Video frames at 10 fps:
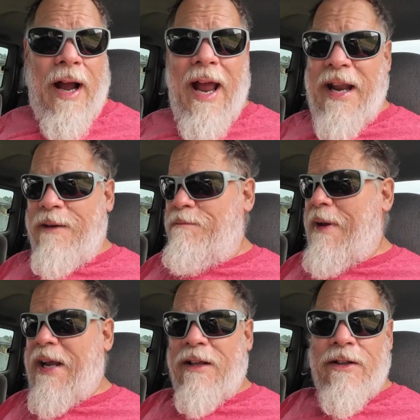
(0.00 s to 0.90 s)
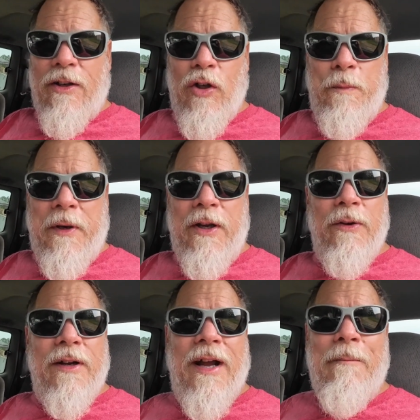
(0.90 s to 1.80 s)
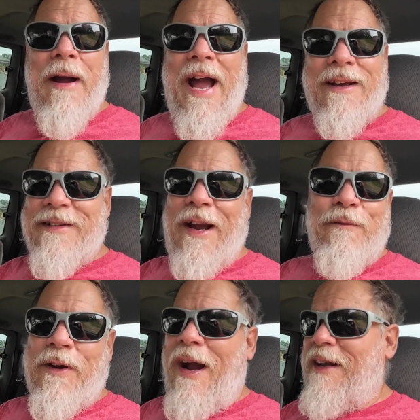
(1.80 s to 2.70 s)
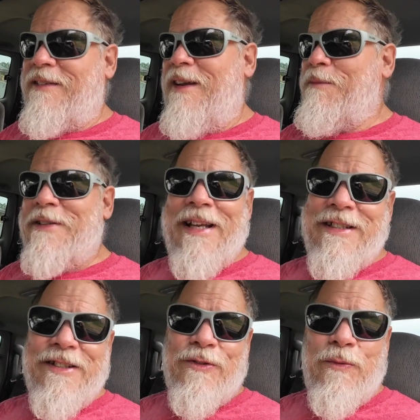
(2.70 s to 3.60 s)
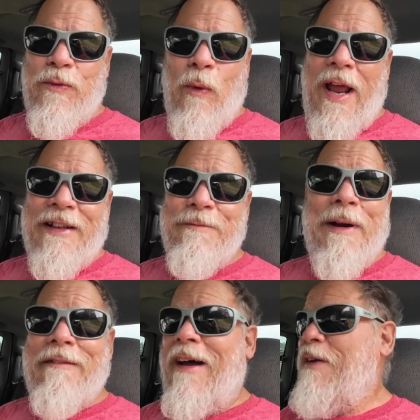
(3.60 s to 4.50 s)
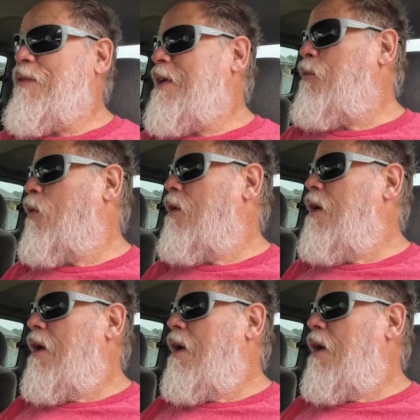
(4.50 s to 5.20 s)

I had to make a little loop-de-doo and come back because I forgot something, because that's just the way I live my life anymore.